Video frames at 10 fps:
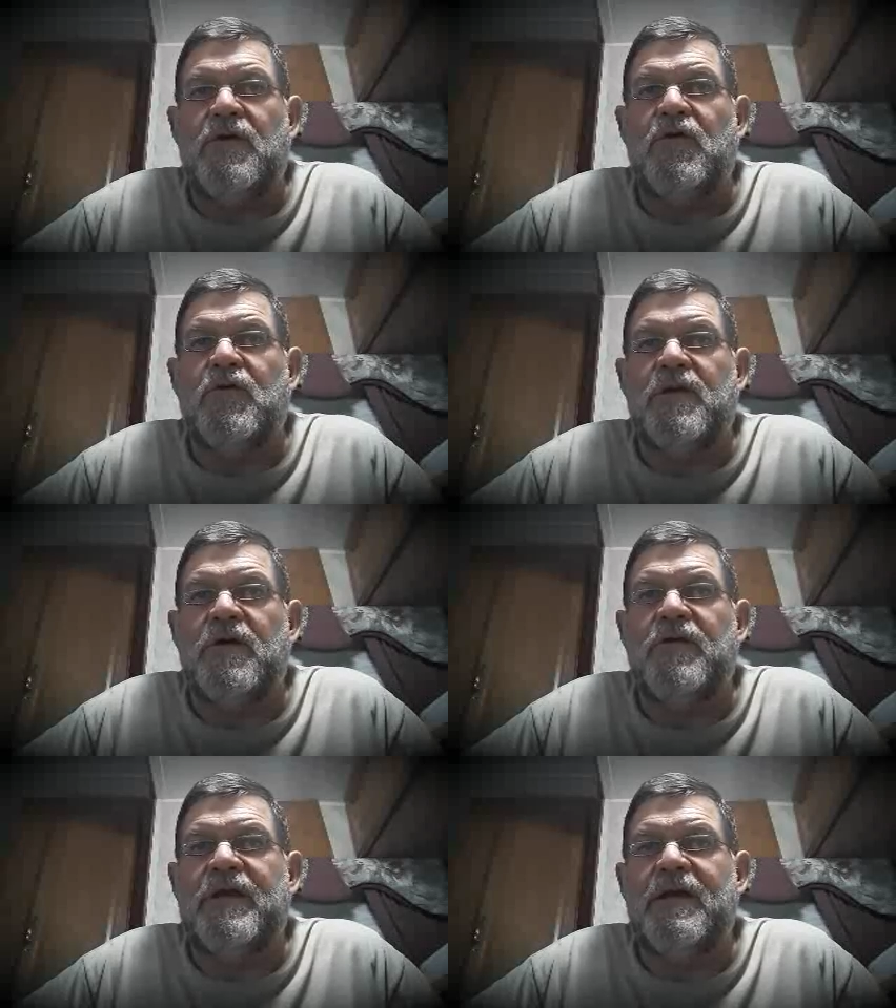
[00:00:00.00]
You can
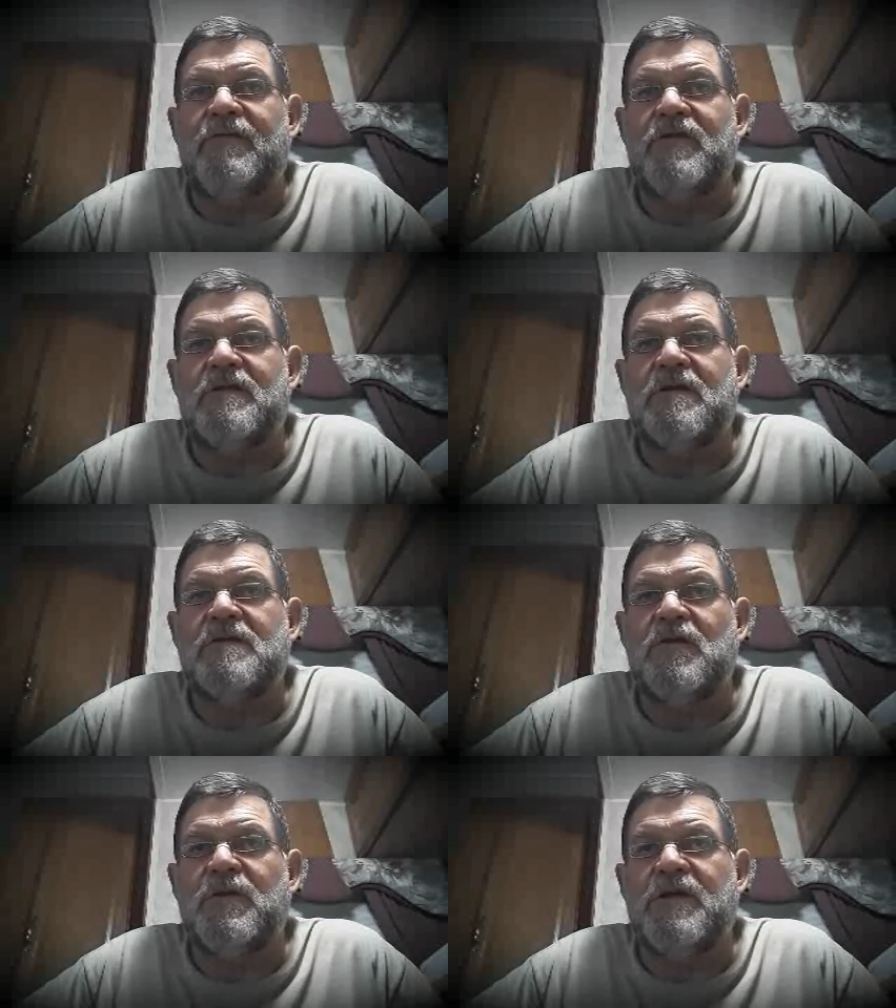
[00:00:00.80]
only have a
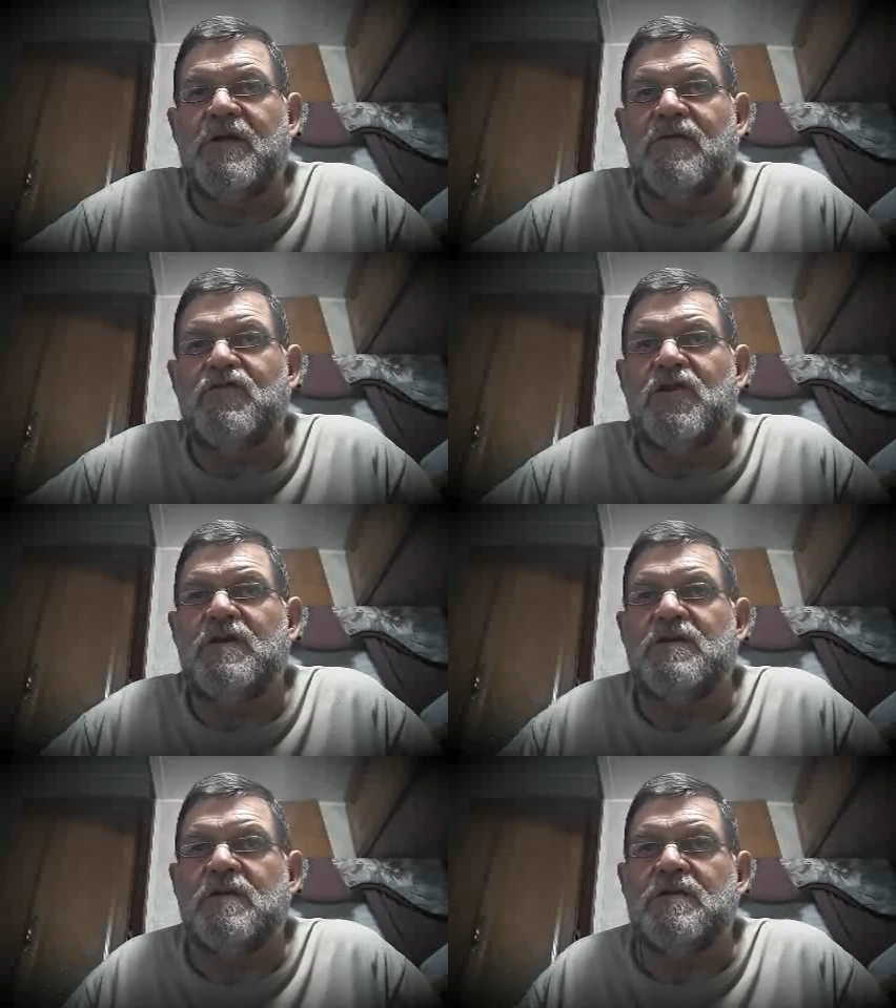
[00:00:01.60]
testimony of
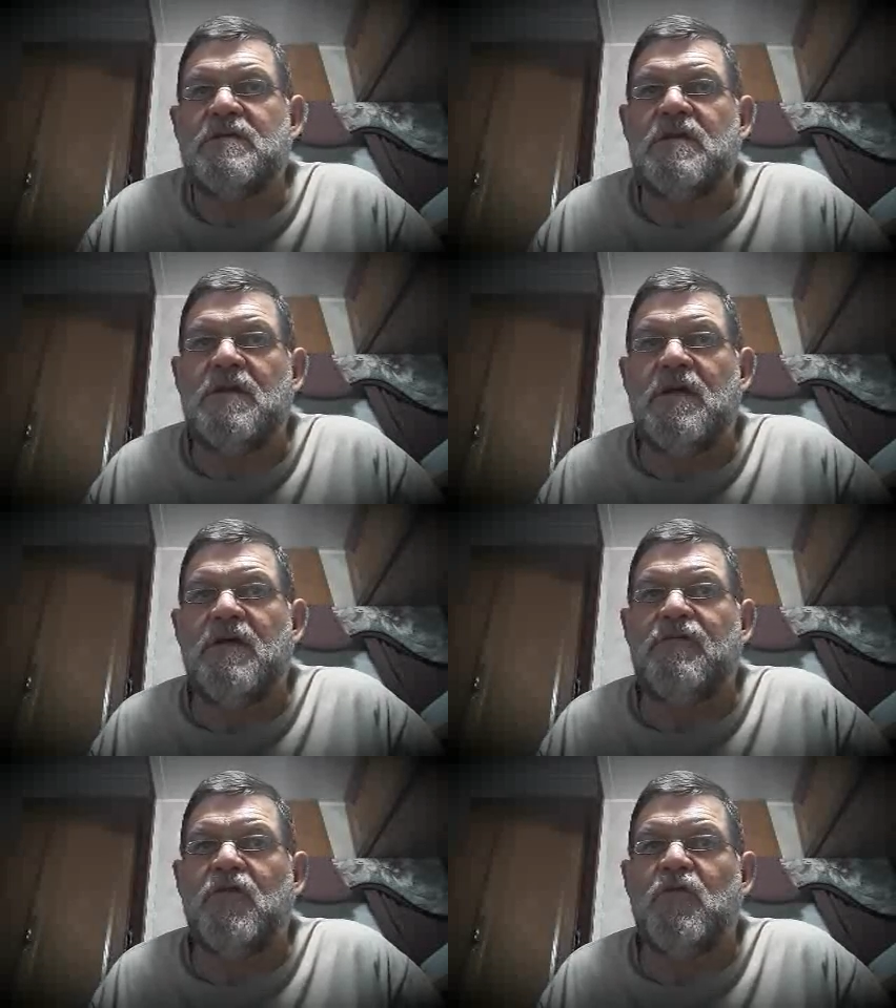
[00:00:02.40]
Jesus
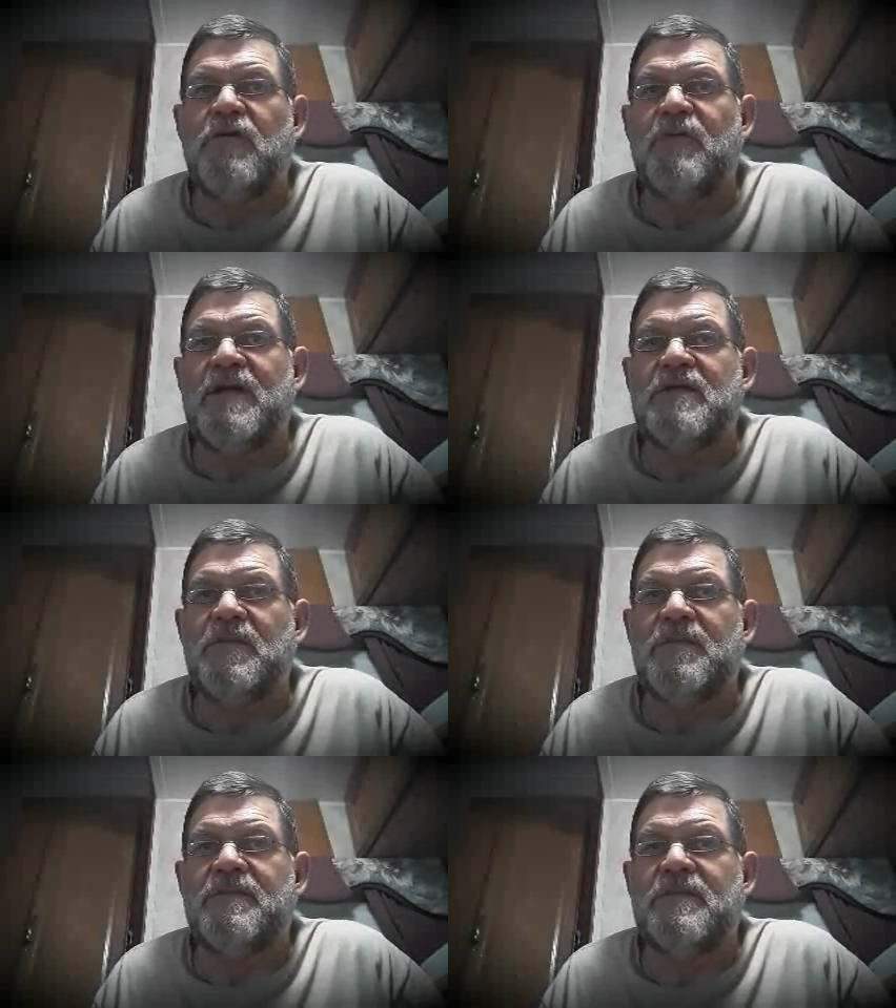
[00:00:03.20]
if you have met
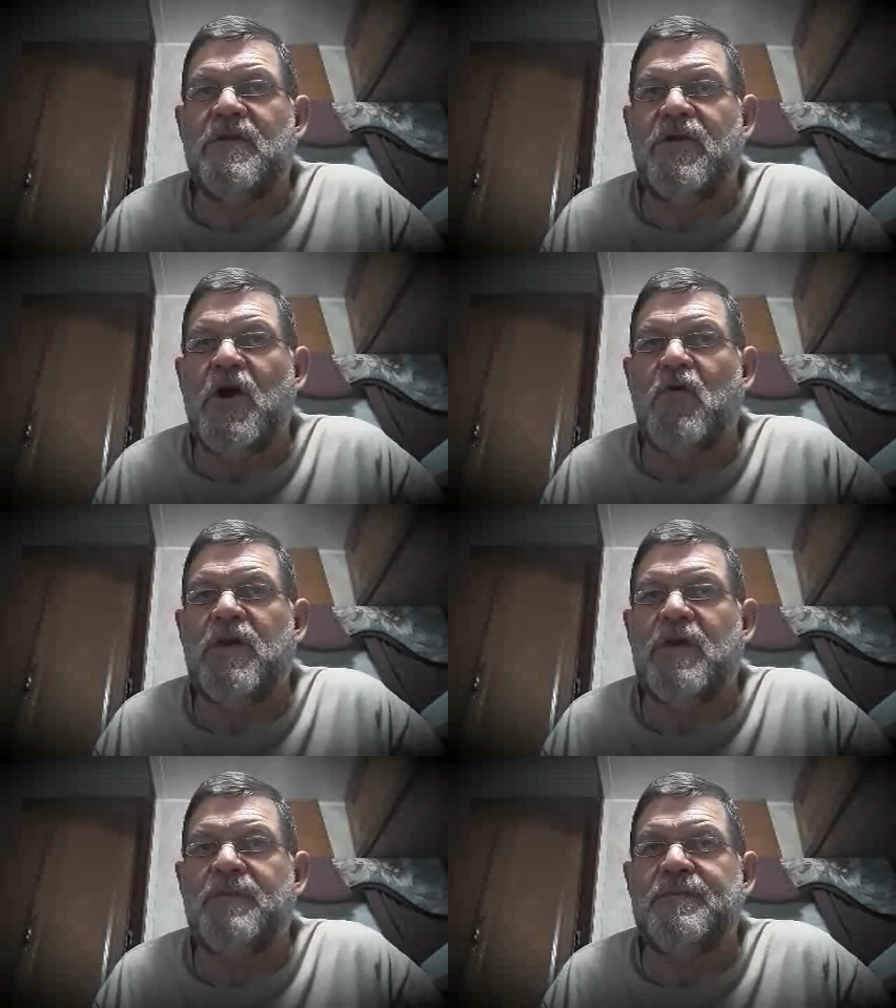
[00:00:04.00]
him, know
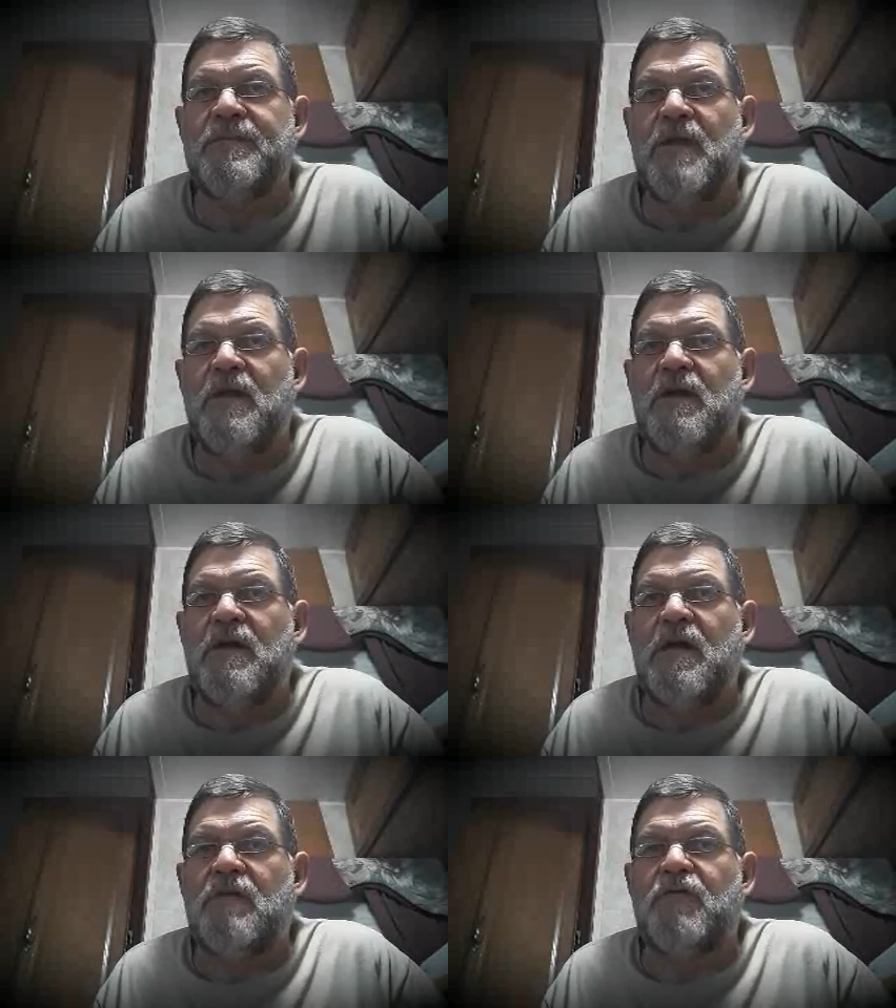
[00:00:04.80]
him,
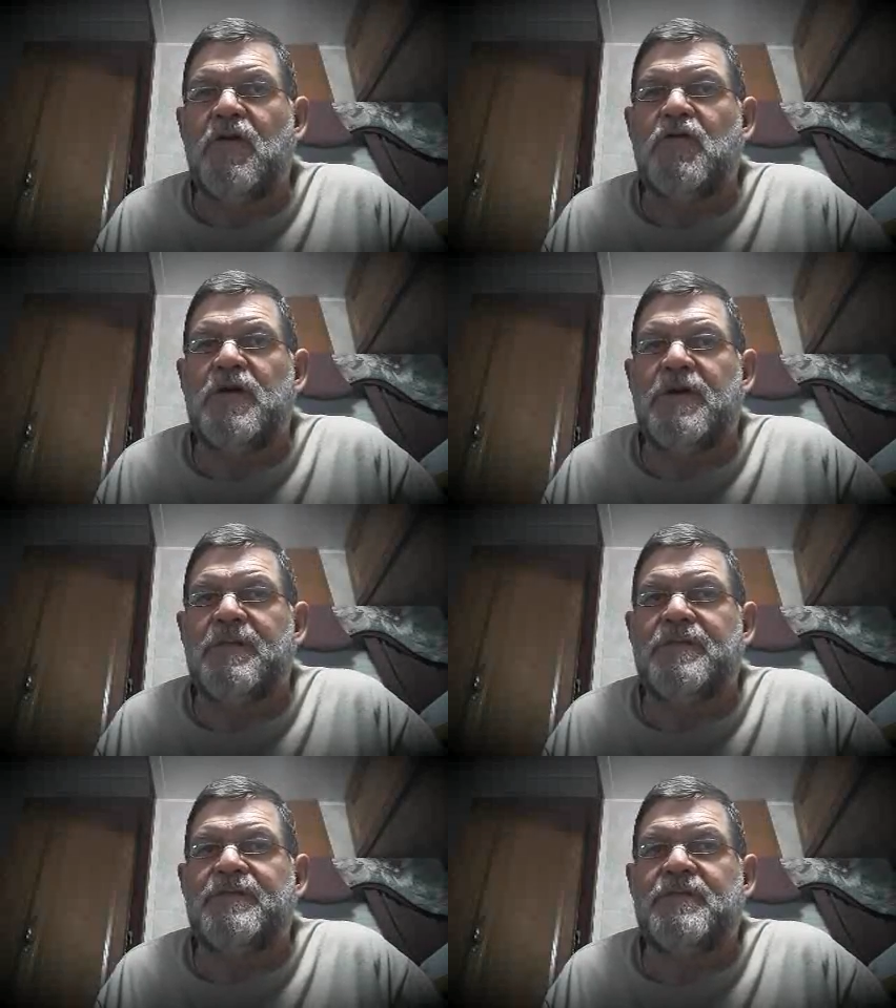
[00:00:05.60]
and follow him.